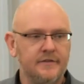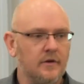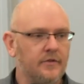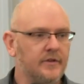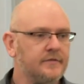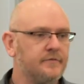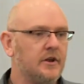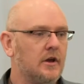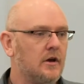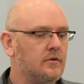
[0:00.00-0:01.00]
So this
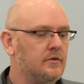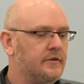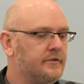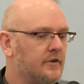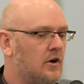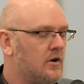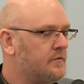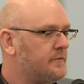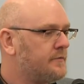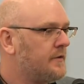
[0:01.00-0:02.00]
video is
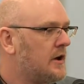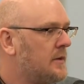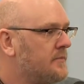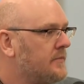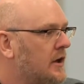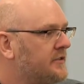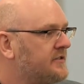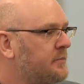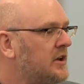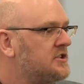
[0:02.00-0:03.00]
of a
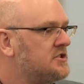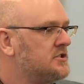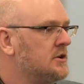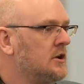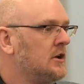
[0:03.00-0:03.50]
speech